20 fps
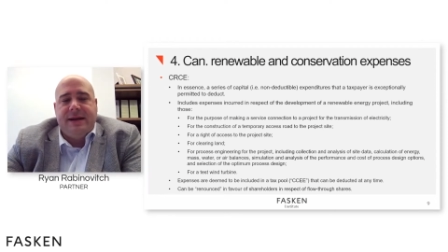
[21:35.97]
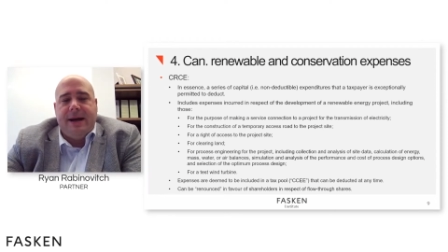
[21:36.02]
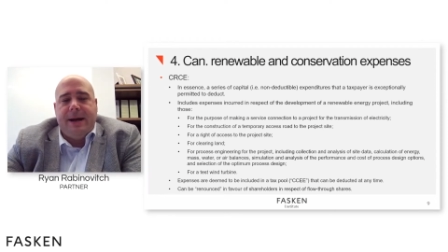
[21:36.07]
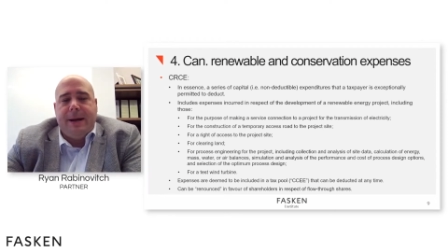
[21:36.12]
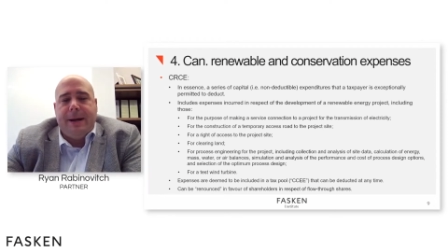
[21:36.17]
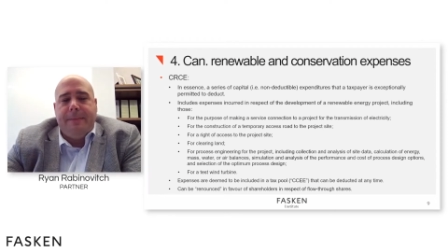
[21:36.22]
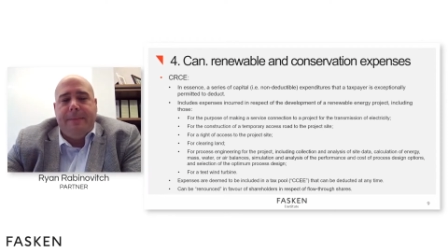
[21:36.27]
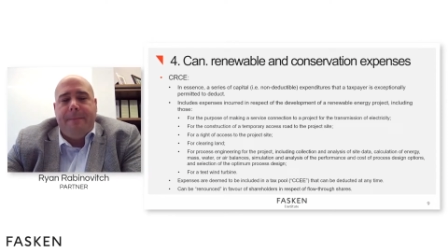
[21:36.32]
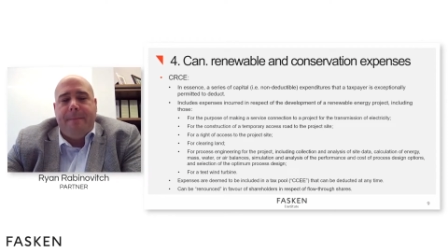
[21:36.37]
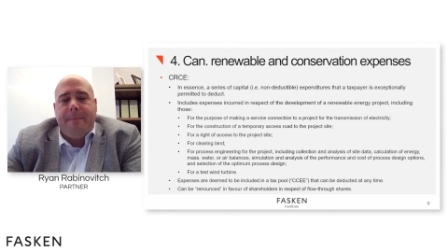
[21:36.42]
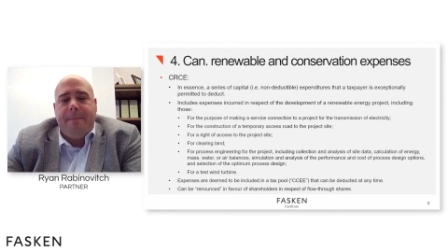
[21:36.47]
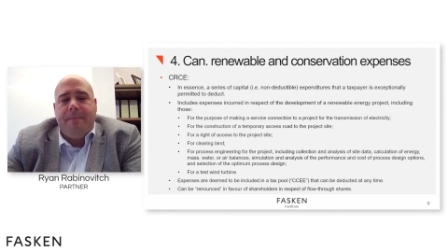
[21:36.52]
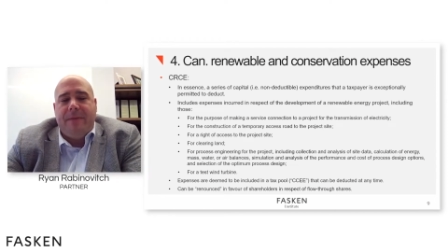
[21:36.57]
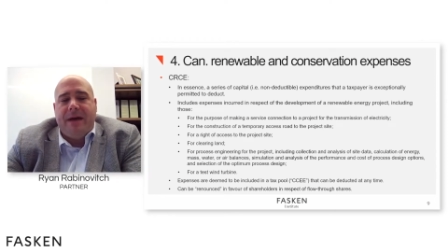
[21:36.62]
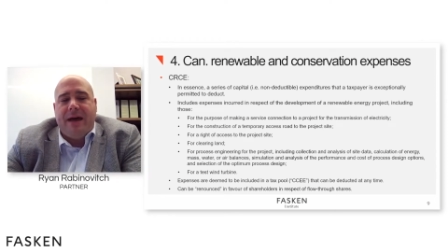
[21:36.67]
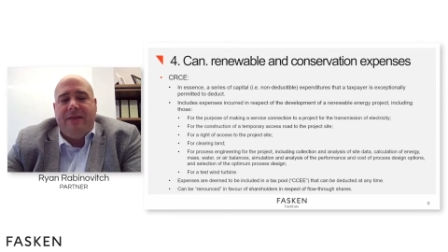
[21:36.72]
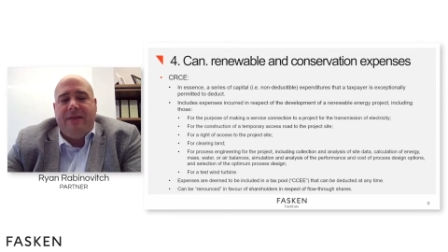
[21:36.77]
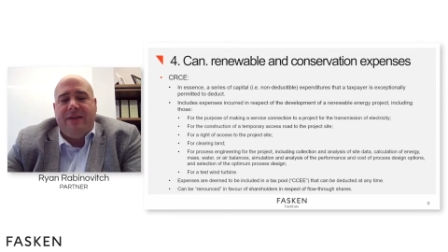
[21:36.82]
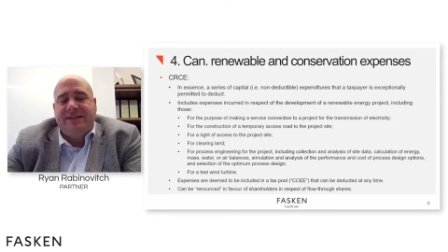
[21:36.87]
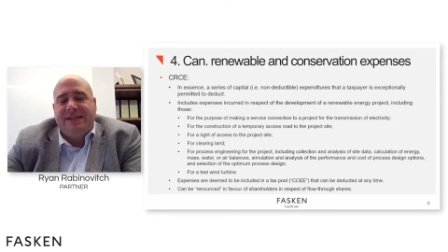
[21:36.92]
And
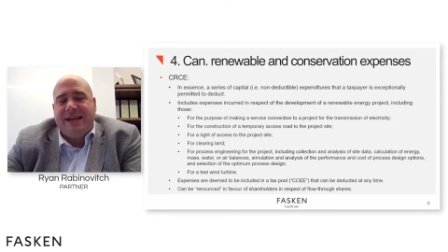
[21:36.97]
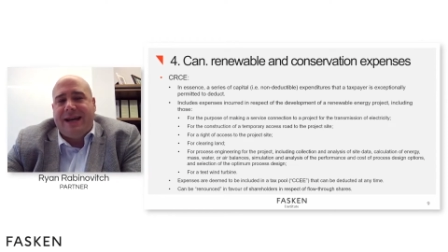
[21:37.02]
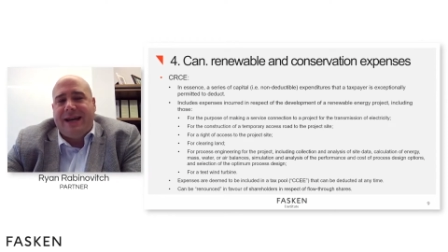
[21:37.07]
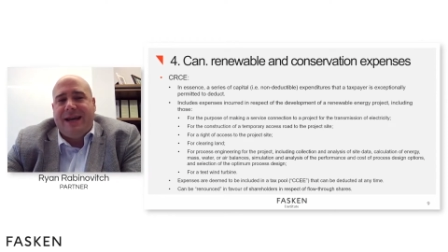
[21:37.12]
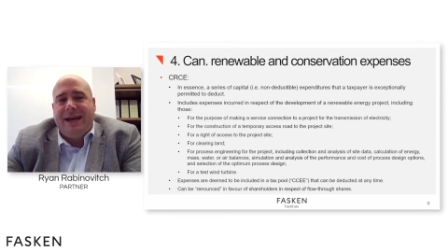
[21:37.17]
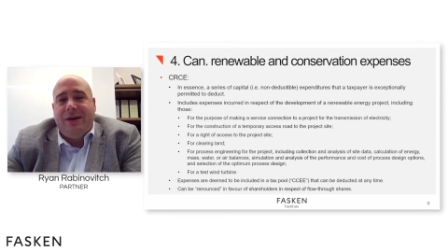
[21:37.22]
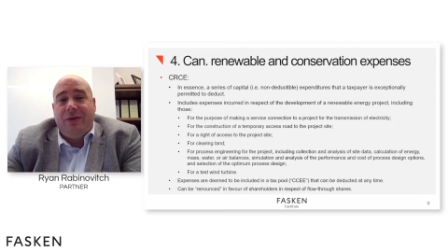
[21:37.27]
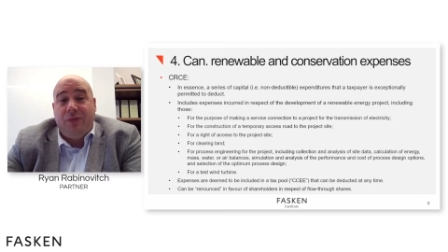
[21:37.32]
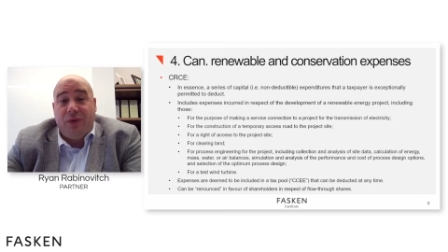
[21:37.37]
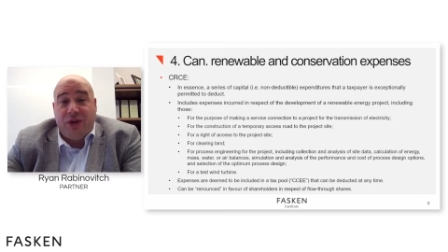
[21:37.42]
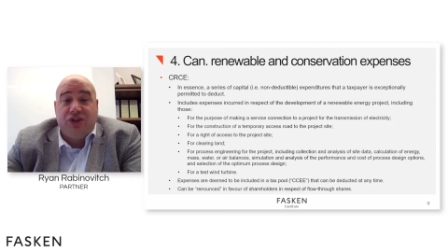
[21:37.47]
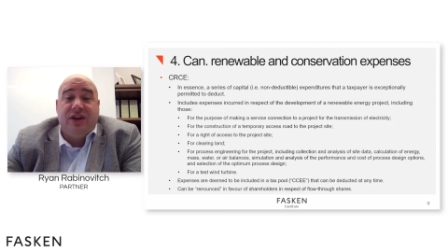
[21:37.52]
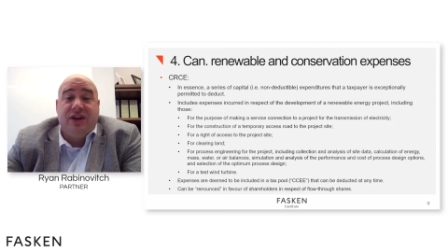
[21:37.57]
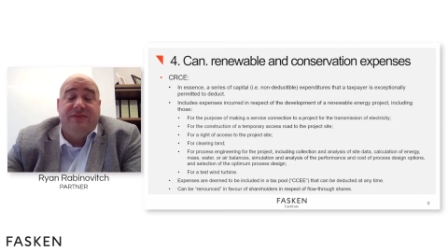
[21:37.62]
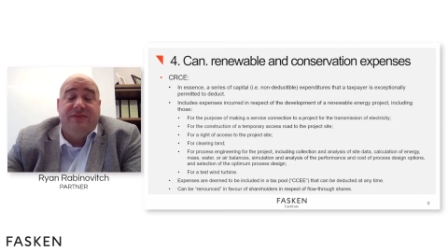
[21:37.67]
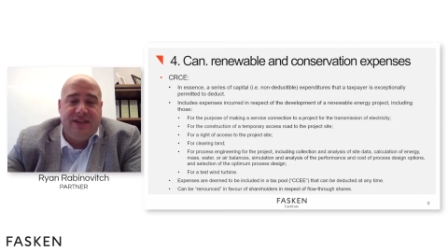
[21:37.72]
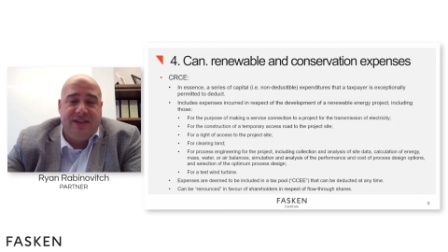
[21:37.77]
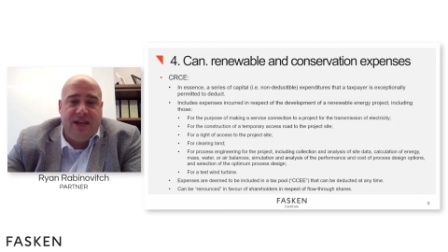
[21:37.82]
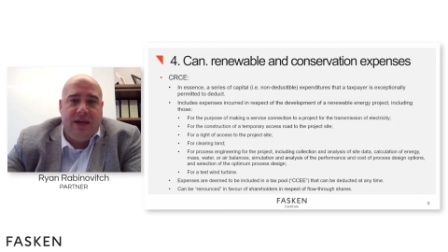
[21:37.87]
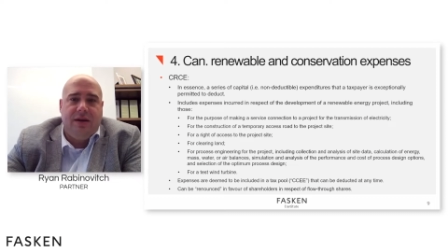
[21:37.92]
the second, which
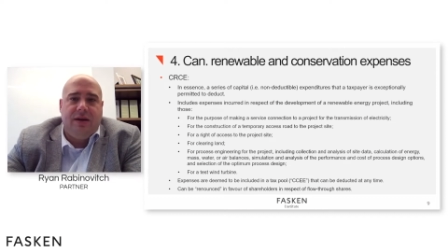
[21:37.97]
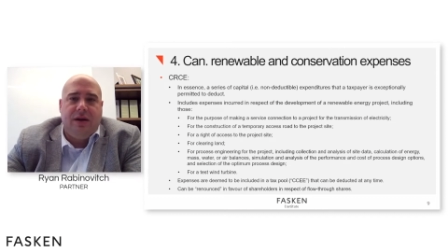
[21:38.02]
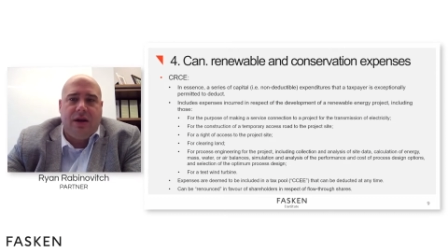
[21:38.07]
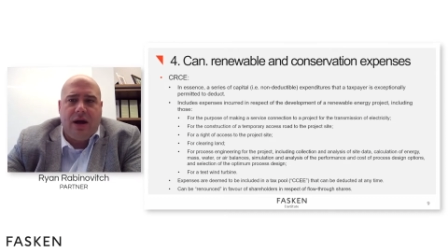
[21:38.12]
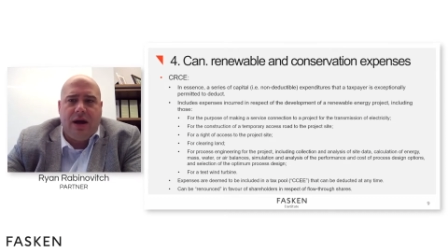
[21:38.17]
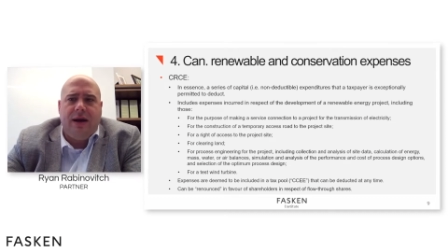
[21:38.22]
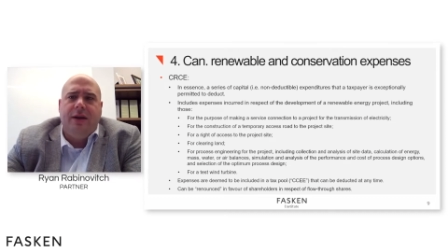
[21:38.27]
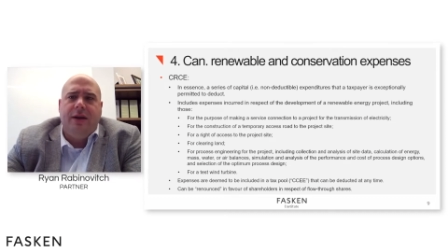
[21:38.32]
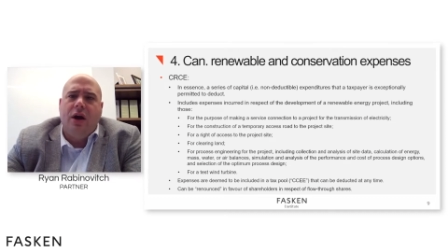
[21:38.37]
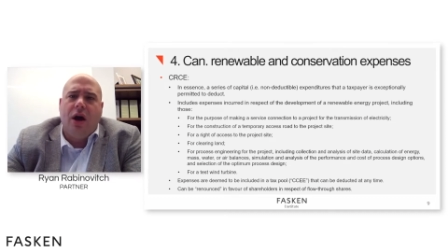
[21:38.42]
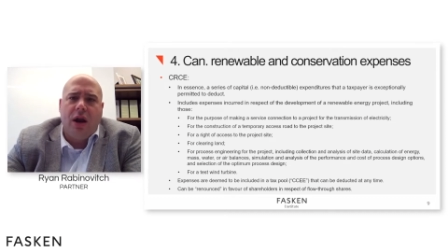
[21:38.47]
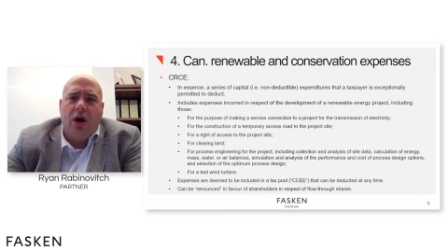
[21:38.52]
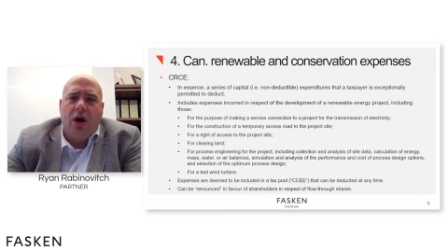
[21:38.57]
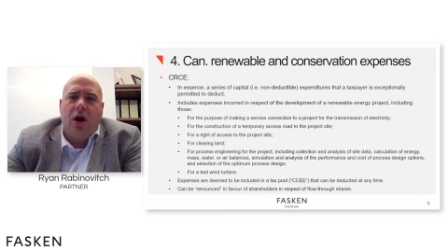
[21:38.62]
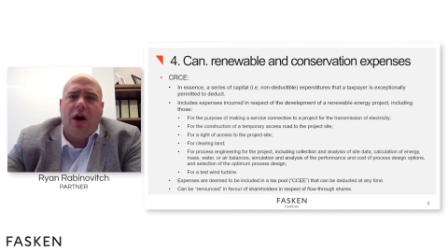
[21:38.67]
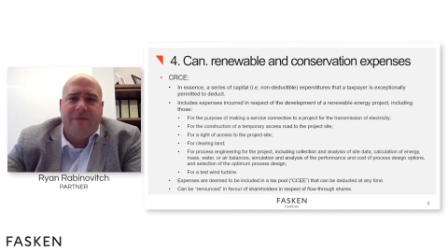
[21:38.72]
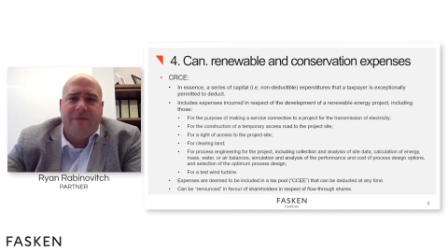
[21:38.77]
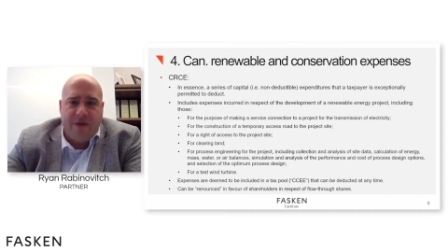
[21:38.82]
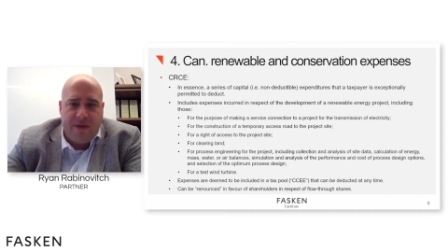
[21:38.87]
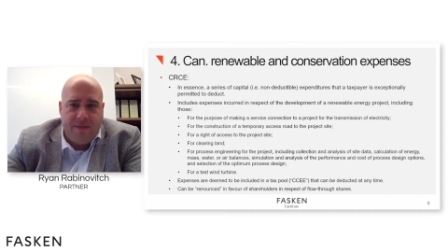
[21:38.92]
I've seen not
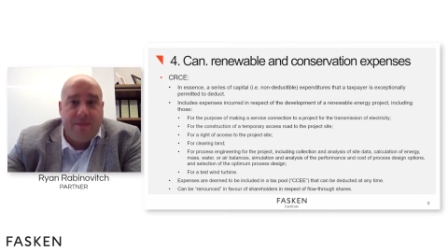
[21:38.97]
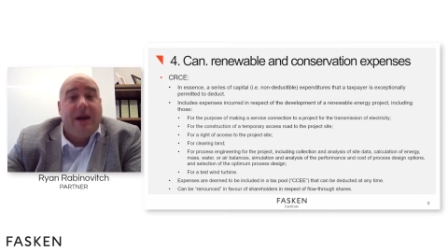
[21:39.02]
often,